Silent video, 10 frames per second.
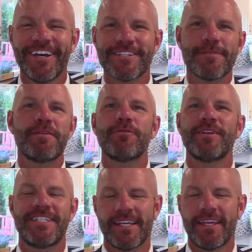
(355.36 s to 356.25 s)
Something
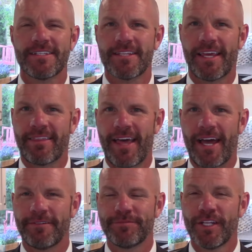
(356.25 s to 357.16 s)
ridiculous like
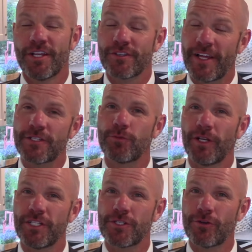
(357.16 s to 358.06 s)
that. So that's
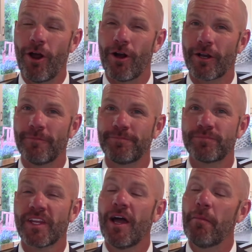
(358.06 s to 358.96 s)
really strong.
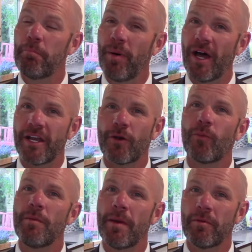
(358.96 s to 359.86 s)
But
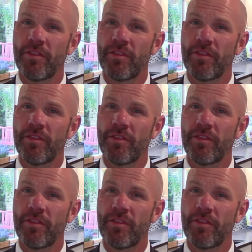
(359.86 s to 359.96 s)
remember